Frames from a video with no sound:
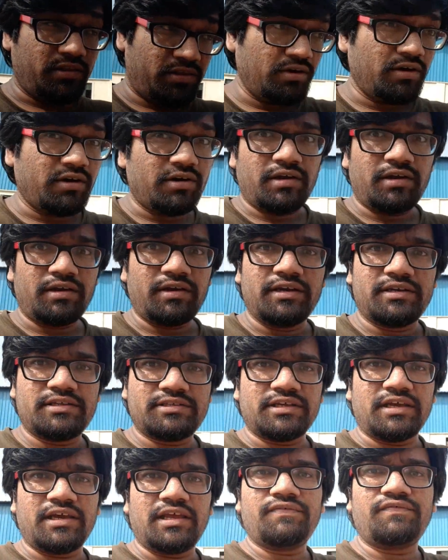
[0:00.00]
here
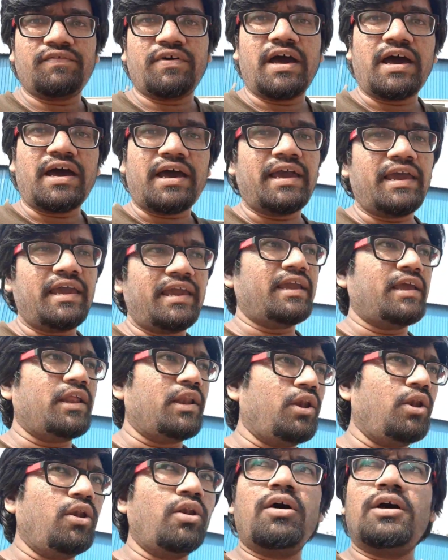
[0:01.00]
itself,
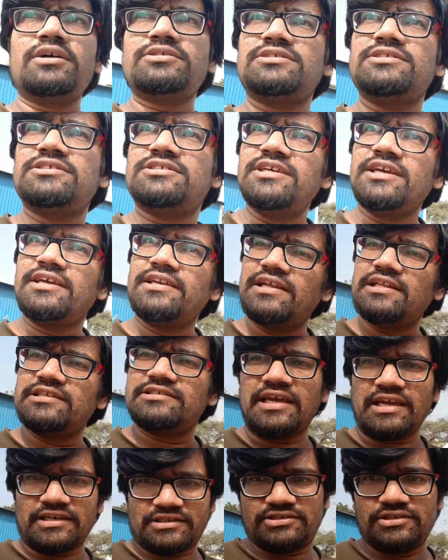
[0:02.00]
I lost the
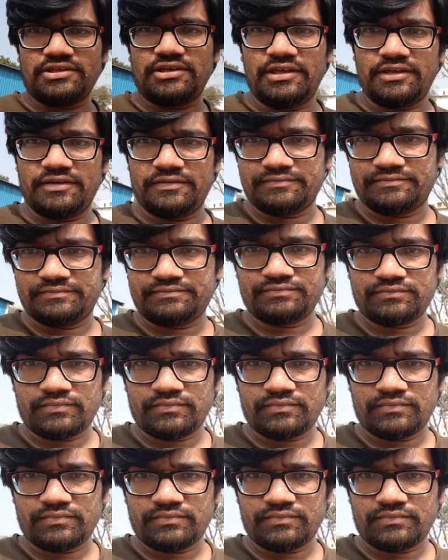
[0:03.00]
signals actually.